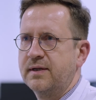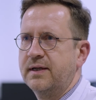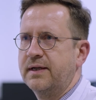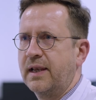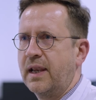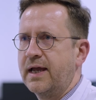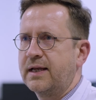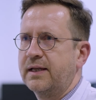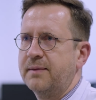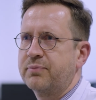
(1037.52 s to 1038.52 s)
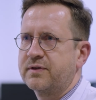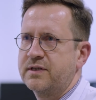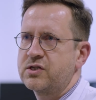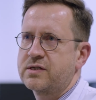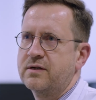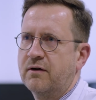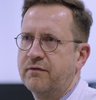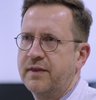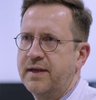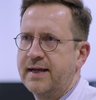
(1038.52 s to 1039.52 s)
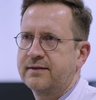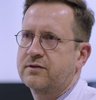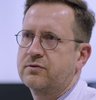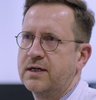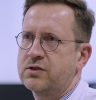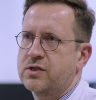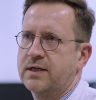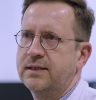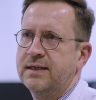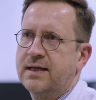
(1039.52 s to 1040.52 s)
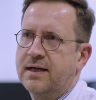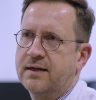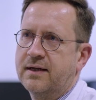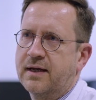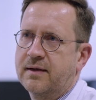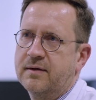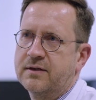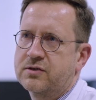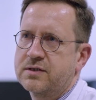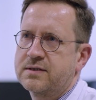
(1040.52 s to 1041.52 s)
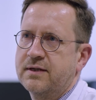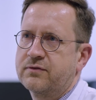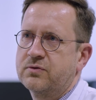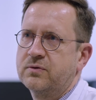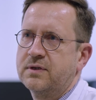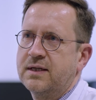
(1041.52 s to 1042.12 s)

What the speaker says: likely position of the next structure, and I just have to